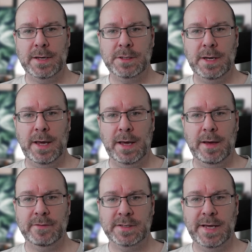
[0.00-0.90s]
have a
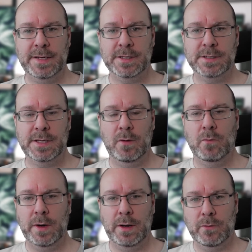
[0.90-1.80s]
status that when
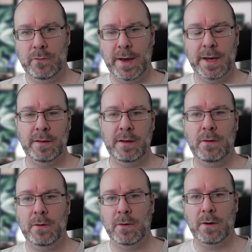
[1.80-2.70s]
you drag it in your,